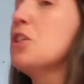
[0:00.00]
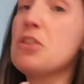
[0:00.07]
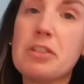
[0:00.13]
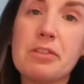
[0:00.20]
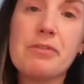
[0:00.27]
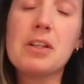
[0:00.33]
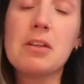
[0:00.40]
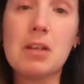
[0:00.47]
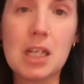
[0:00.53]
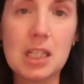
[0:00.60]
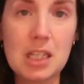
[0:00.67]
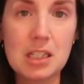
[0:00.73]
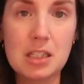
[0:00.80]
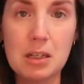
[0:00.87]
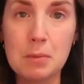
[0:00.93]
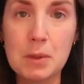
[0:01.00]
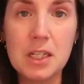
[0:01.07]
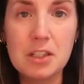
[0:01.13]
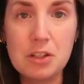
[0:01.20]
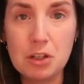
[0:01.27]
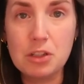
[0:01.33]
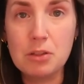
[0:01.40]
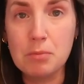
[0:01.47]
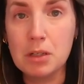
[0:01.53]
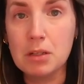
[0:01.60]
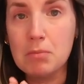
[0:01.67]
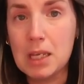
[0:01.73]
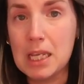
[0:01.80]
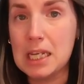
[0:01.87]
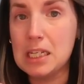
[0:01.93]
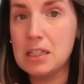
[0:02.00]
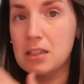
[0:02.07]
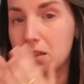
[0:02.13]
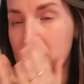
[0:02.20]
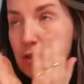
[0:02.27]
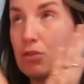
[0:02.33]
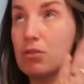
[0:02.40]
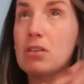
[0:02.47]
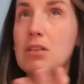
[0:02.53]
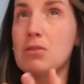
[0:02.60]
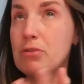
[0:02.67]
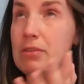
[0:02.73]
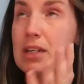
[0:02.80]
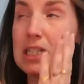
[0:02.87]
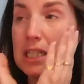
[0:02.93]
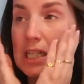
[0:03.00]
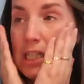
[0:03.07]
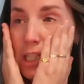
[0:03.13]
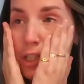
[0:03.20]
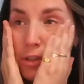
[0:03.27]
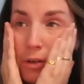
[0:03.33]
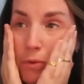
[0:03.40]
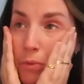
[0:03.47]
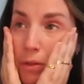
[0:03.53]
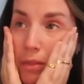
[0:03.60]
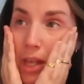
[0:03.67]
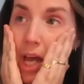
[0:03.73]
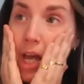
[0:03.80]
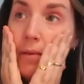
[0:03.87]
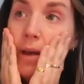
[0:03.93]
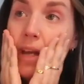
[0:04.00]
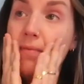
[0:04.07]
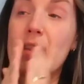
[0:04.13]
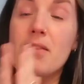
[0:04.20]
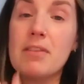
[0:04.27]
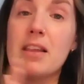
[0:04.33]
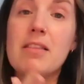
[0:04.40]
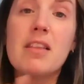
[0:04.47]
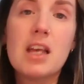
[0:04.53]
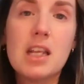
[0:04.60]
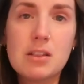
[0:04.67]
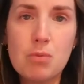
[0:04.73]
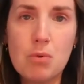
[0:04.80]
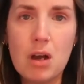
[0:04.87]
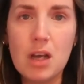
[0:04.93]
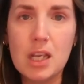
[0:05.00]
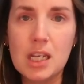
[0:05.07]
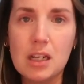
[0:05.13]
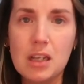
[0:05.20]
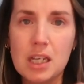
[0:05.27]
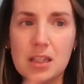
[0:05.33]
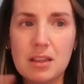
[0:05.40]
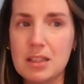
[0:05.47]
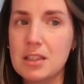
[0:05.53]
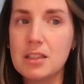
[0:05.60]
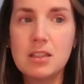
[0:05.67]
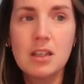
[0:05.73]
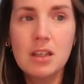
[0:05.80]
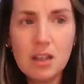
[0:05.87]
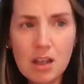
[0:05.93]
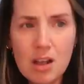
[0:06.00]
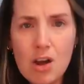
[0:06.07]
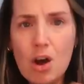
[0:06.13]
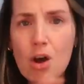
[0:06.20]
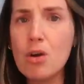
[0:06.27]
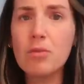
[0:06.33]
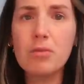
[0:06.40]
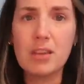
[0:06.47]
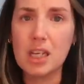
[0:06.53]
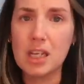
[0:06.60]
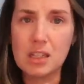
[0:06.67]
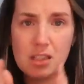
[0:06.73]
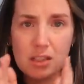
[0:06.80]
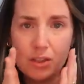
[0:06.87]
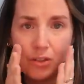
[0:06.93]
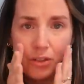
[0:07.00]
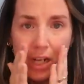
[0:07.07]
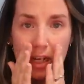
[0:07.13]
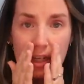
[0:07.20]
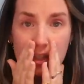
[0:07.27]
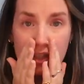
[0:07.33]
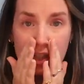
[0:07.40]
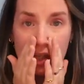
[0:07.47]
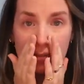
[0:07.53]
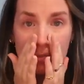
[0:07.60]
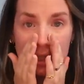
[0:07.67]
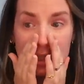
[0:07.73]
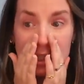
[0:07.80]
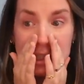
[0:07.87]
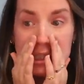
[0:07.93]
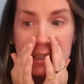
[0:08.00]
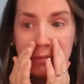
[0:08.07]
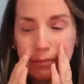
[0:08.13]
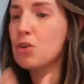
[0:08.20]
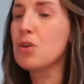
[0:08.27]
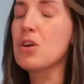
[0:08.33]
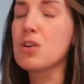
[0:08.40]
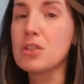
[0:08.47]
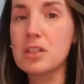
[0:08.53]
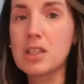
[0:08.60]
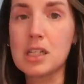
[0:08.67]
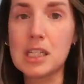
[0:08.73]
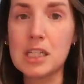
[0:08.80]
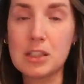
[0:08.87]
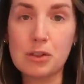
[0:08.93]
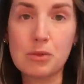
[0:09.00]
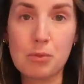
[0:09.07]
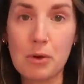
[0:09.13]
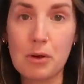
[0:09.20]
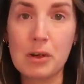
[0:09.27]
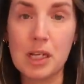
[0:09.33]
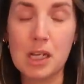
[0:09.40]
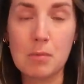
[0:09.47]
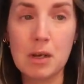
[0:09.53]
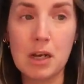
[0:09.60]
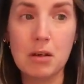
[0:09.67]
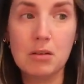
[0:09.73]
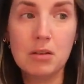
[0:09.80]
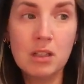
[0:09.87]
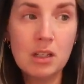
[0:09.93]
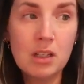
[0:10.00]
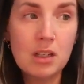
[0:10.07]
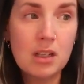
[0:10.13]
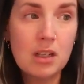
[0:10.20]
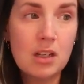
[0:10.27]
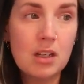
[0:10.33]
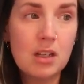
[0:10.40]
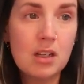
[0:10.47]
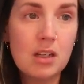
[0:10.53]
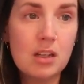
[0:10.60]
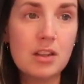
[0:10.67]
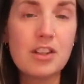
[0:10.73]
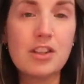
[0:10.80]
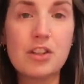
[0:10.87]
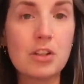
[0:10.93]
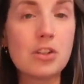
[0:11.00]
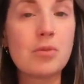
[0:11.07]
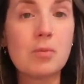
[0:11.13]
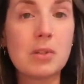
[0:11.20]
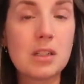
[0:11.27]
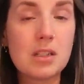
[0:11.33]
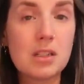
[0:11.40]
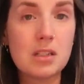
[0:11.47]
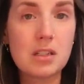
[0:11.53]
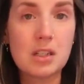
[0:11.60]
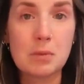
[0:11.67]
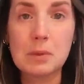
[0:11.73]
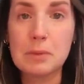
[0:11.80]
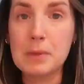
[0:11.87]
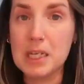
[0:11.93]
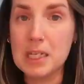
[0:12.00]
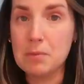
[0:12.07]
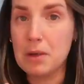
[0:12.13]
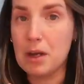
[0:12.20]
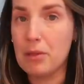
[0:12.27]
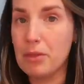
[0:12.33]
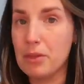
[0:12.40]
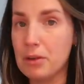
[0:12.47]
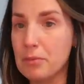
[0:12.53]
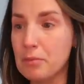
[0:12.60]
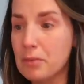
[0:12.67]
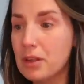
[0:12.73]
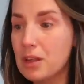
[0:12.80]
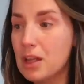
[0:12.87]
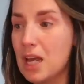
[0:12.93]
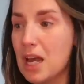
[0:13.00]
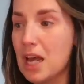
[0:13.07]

just feel like there's going to be a judgment made already and you don't want that. And that's why like this whole thing is so challenging, because you're constantly just worrying about the judgments that's going to be made about them,